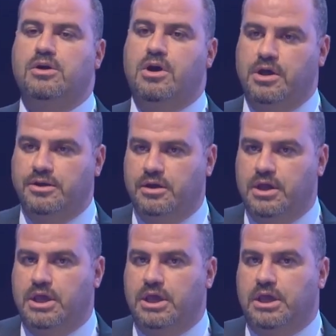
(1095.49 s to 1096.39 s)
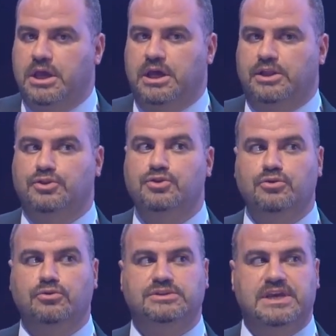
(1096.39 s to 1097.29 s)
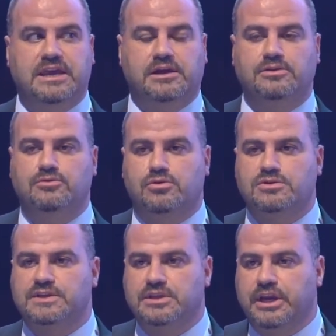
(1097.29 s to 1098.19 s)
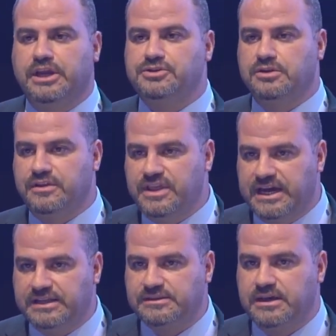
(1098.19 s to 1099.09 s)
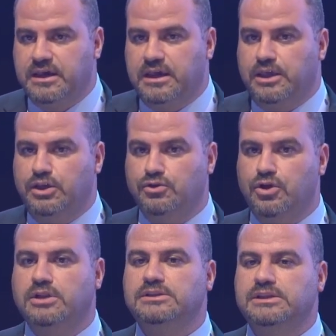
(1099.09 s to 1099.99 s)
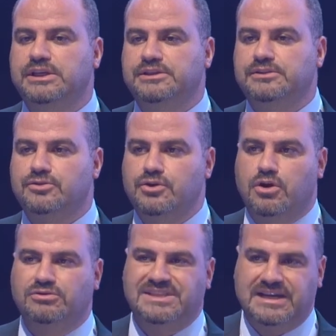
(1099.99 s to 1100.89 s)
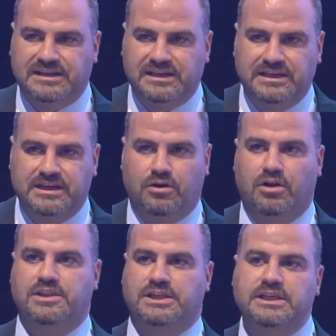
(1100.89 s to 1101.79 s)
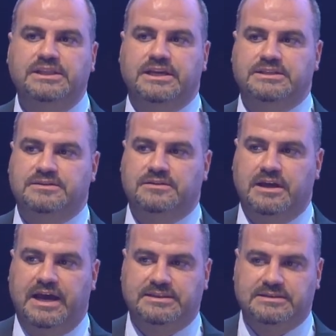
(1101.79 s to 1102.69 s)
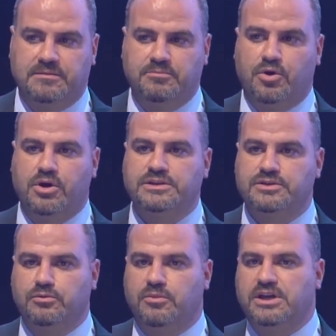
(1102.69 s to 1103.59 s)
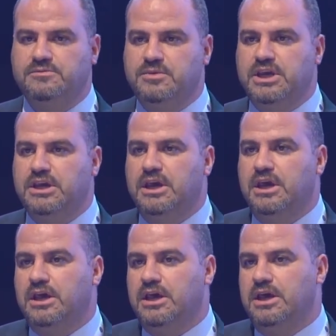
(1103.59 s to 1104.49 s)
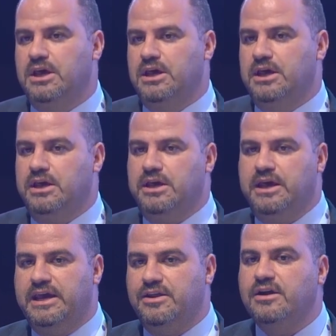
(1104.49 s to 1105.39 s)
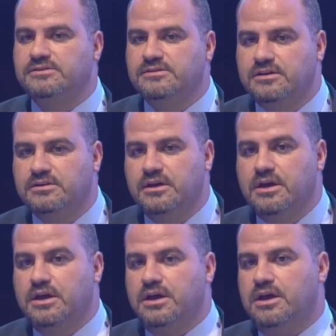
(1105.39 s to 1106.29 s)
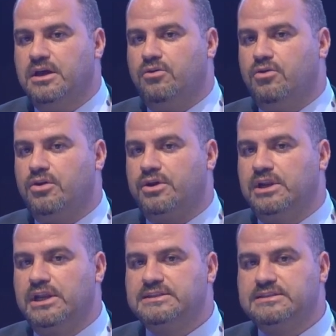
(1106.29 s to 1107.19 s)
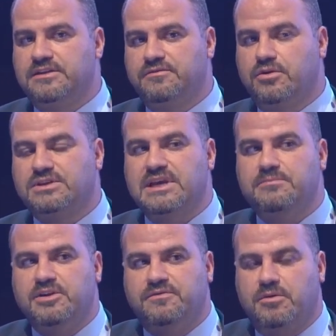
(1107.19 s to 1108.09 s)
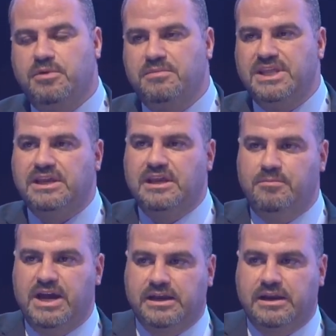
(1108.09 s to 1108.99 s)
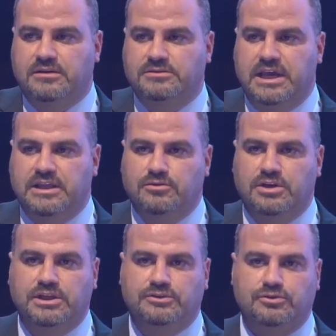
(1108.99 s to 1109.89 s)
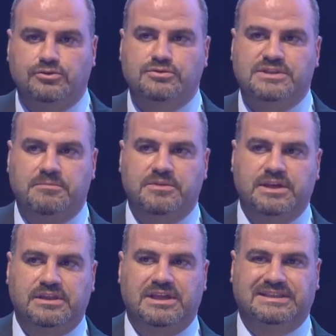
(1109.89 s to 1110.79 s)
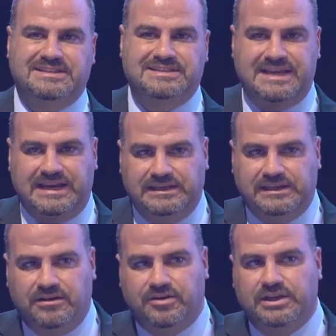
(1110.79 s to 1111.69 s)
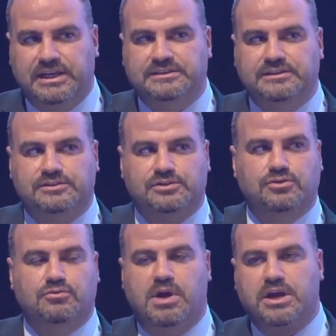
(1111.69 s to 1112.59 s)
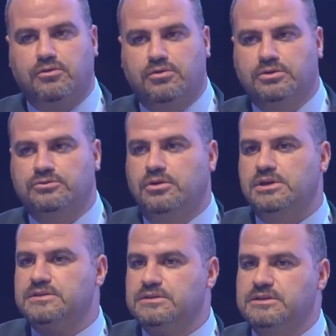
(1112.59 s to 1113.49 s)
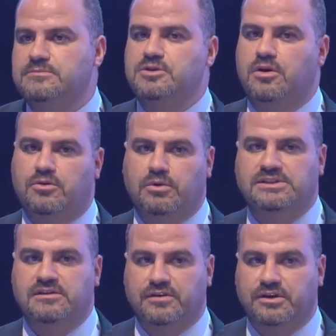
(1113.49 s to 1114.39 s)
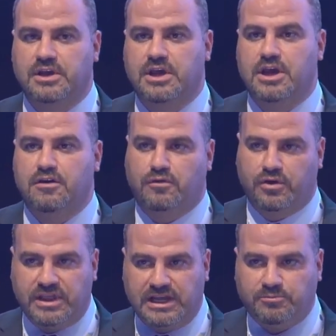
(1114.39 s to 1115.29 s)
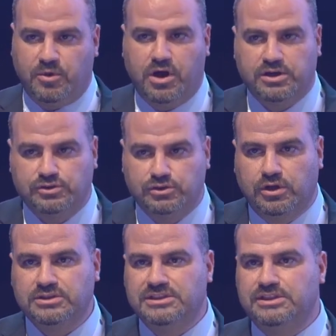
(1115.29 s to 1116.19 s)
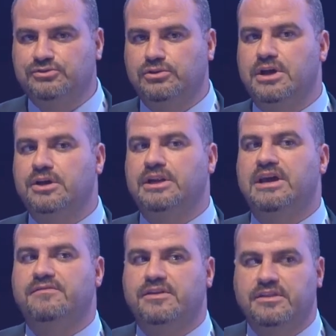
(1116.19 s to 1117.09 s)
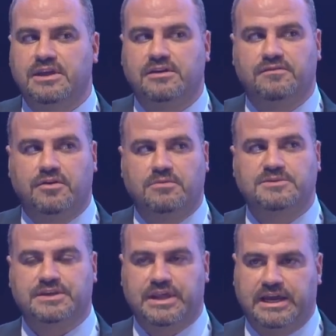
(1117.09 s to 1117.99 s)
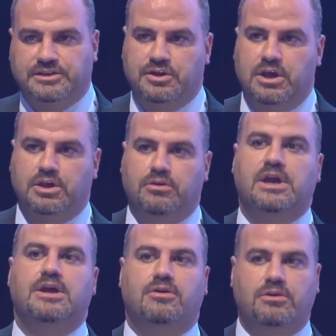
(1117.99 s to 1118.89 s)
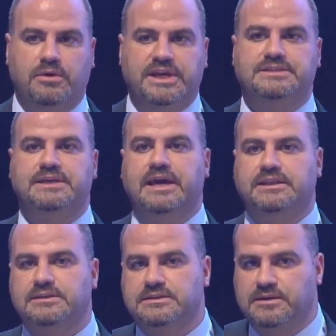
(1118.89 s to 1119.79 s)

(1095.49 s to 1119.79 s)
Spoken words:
on, do take into consideration that you don't need to know technically all the details. At some points, you might be a doctor or let's say, for example, from a medical background, and you need to do something that is technical related to microcontroller systems or whatever. For that part, you don't need to learn everything from scratch. You can always get